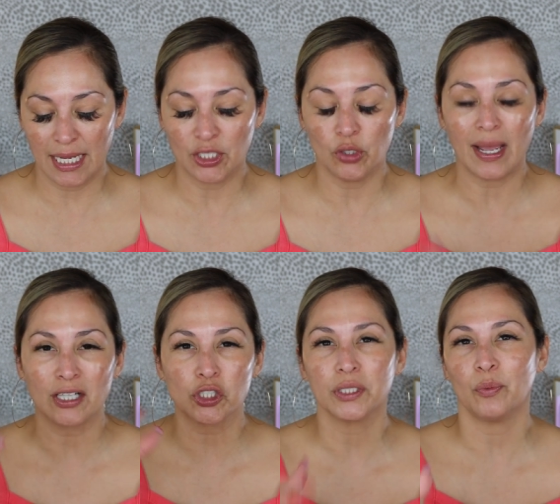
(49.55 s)
and you
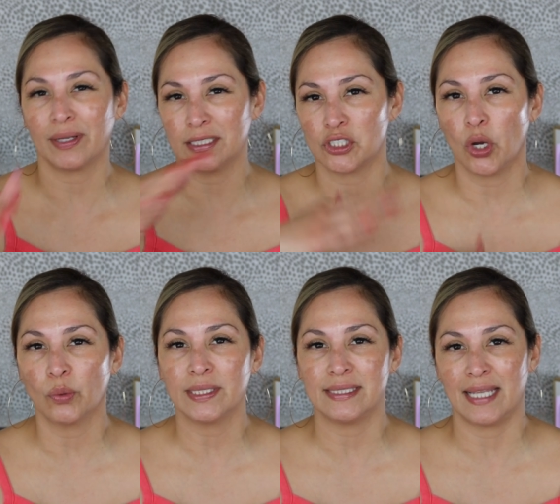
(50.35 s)
actually want to
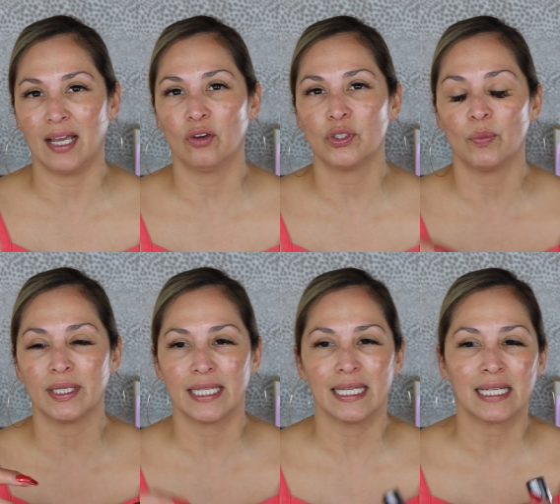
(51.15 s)
tone it down. You want
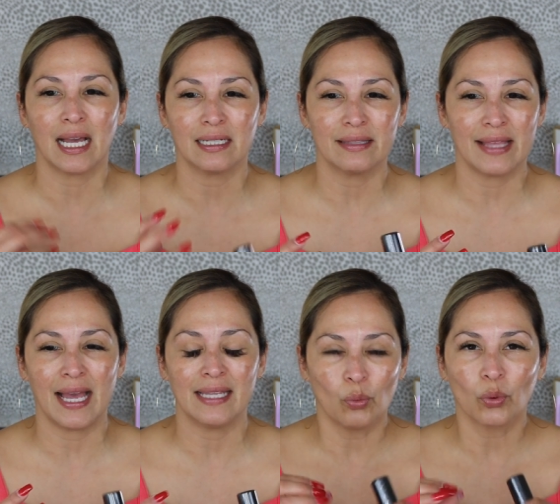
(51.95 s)
to get kind of
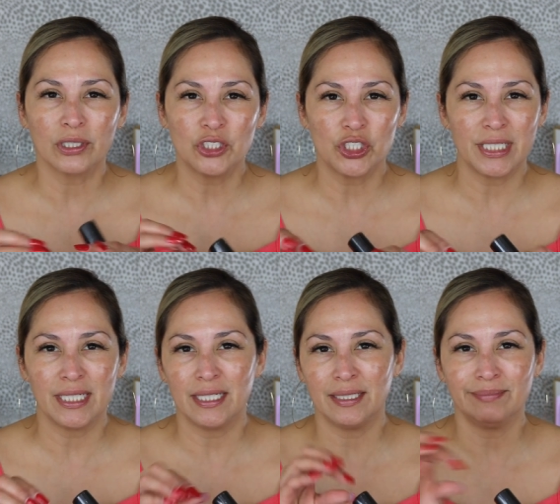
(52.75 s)
that
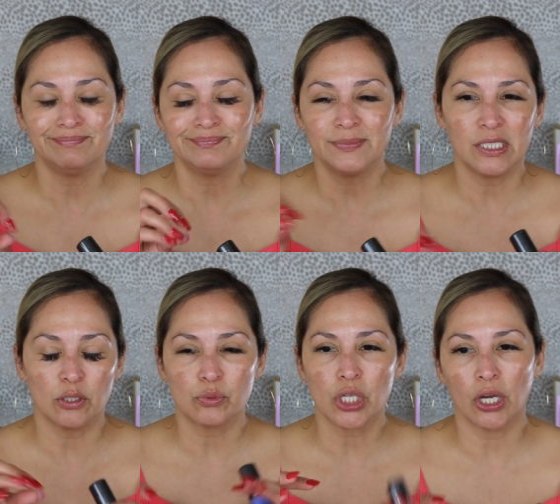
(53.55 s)
orangey, you
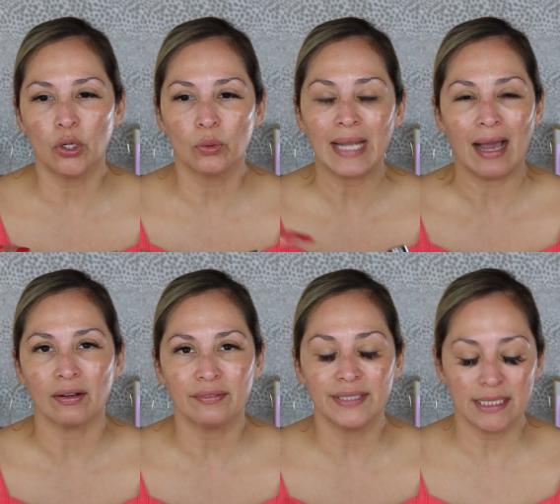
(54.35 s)
know, tone
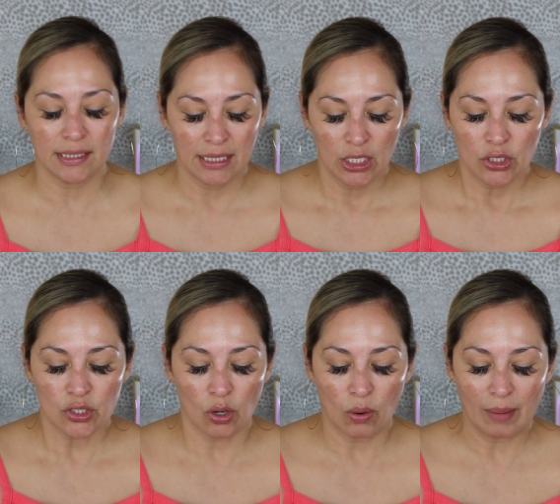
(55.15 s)
out of it.
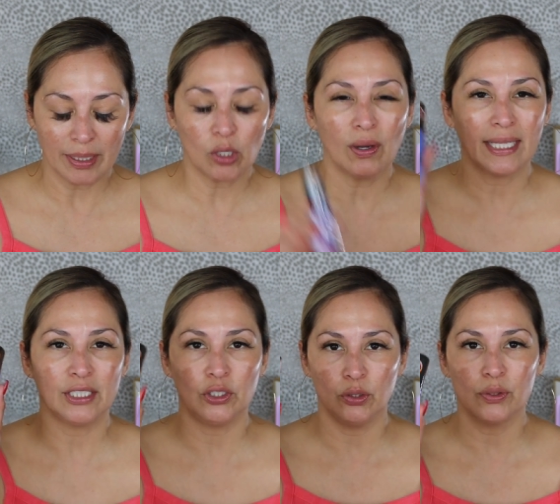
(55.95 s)
So I'm gonna go ahead
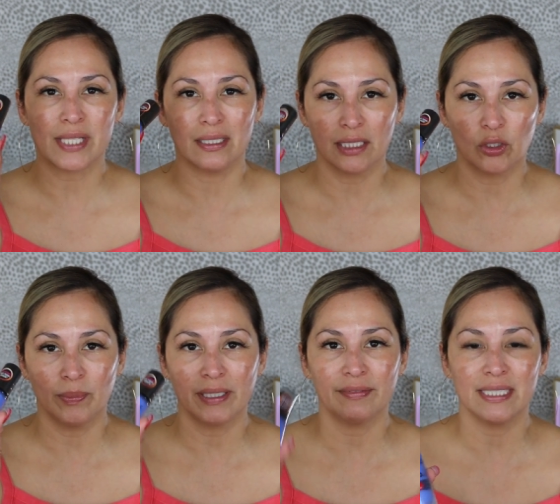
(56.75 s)
and use a little
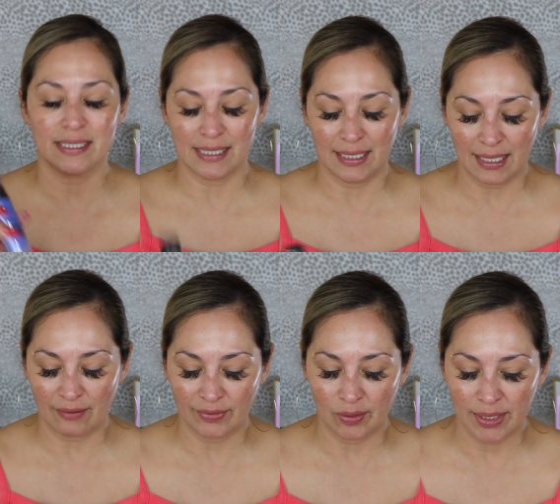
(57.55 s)
bit of this in
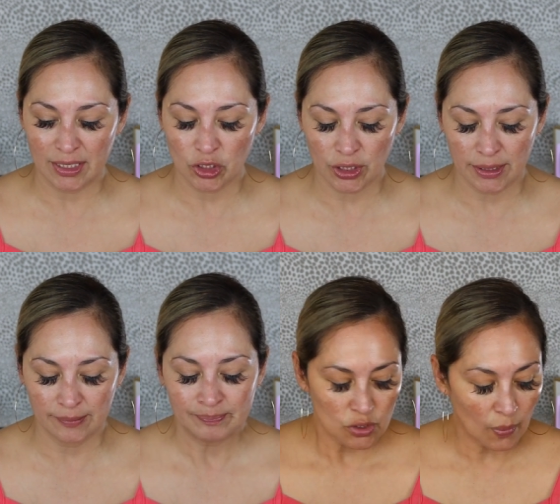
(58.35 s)
that
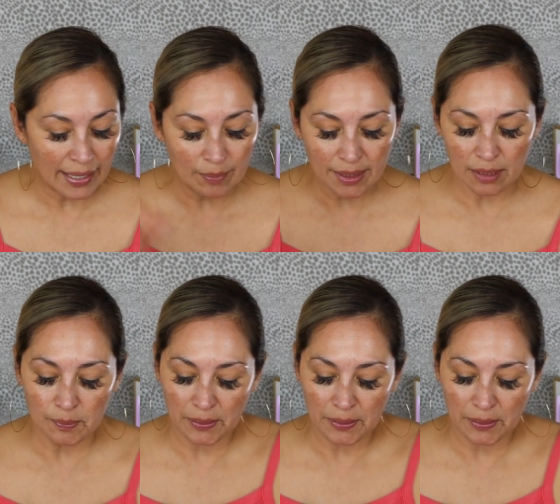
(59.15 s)
foundation. So I am gonna